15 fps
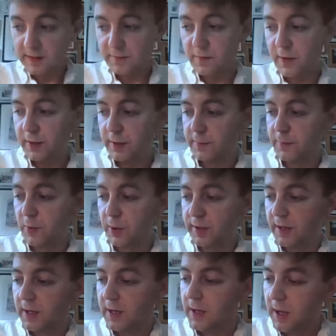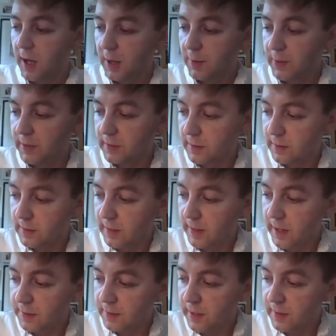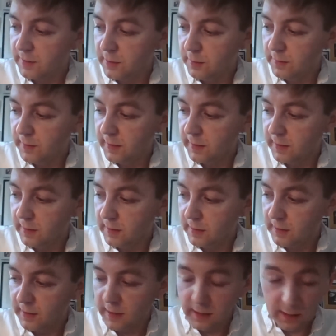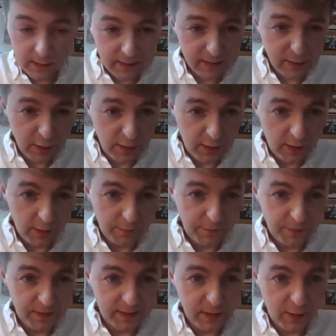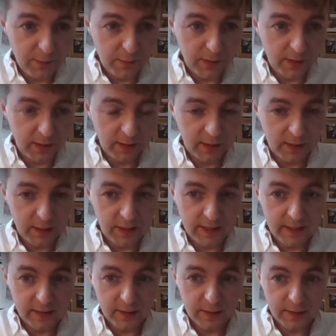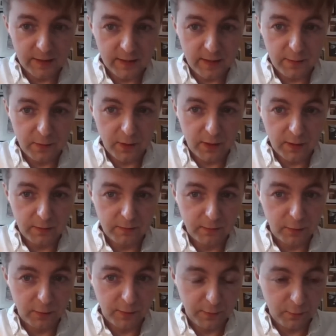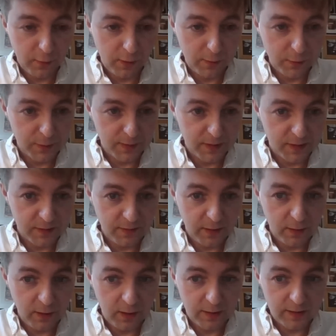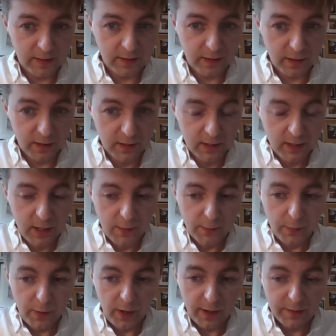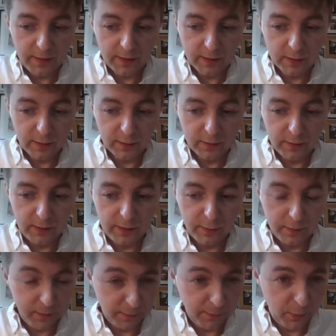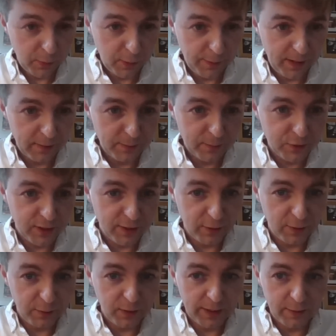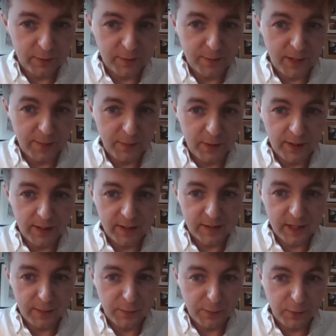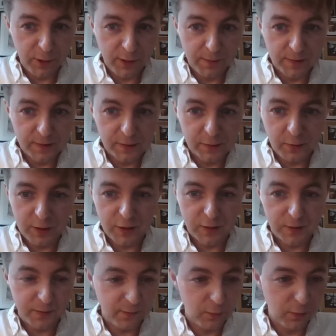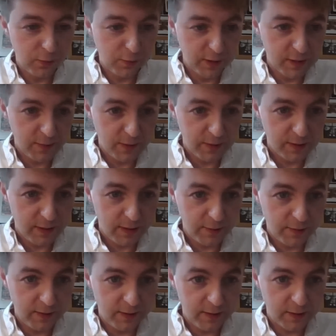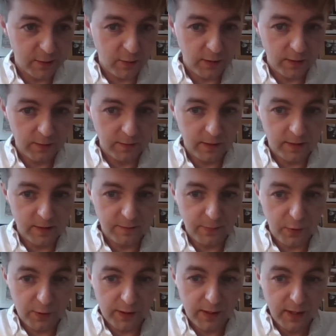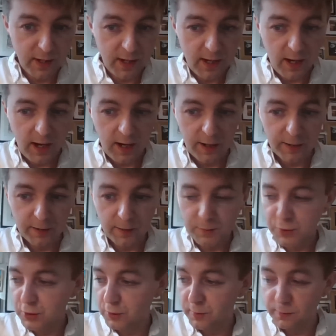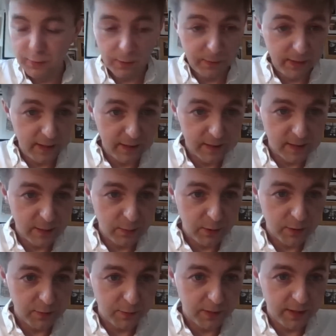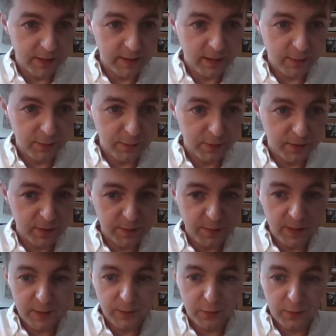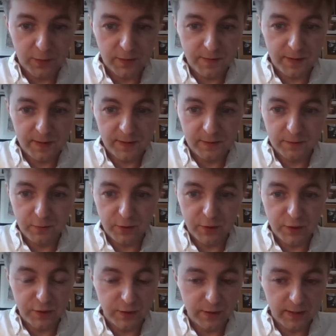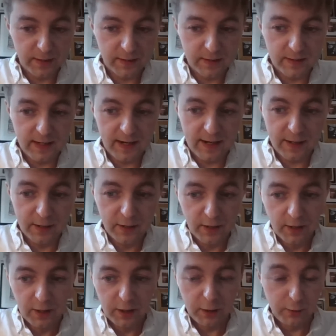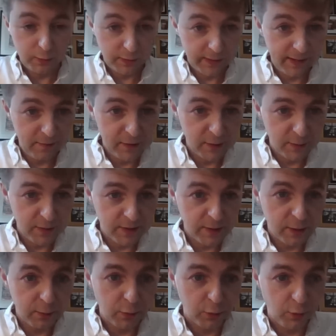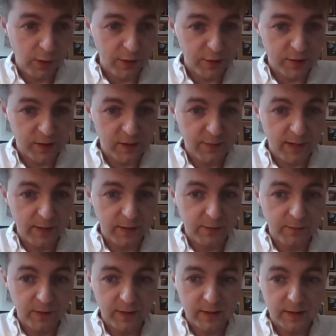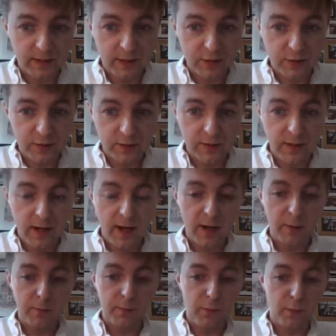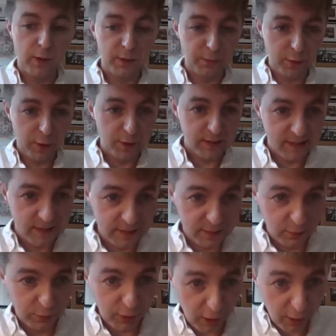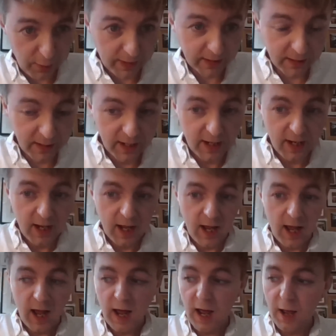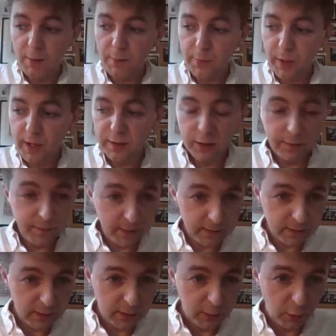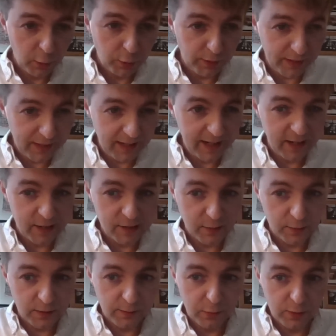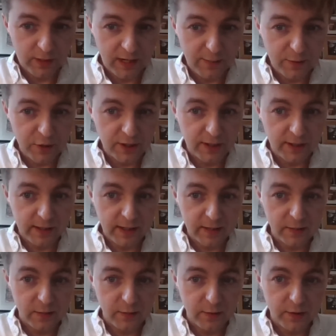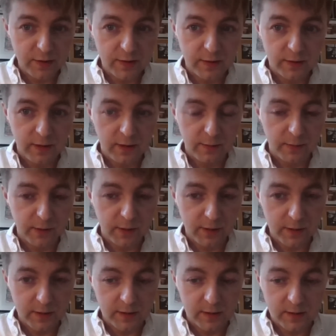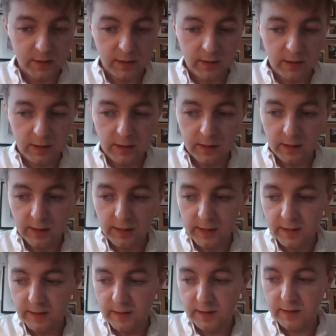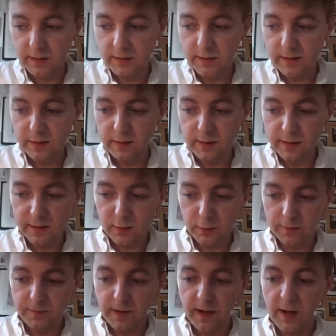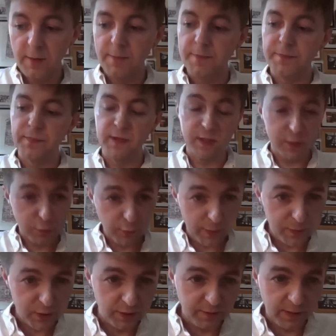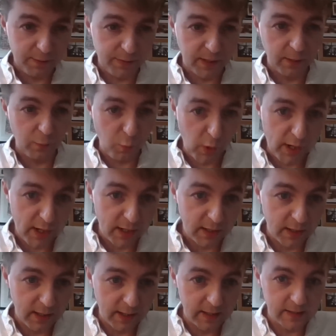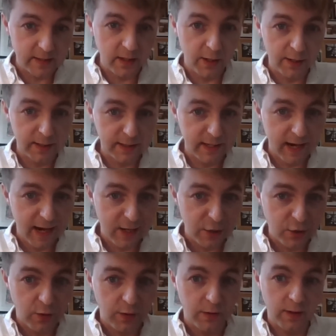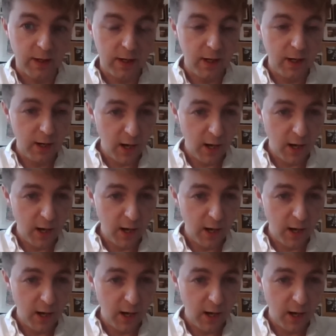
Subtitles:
It's a very good point. I mean, I do think he's going to, for the time being, he is going to stand by Dominic Raab just because of how close they are. But I think the point about jelly on a plate was made by Keir Starmer at Prime Minister's questions before Christmas. And I think it's quite an effective point. And I'm sure we'll probably hear the same words from Keir Starmer at the dispatch box facing Rishi Sunak today, who will inevitably stonewall questions about the investigation while the process is ongoing. But I do think the longer it lingers on, the more damaging it gets for Rishi Sunak, because he is this sort of description of him being weak is starting to catch on.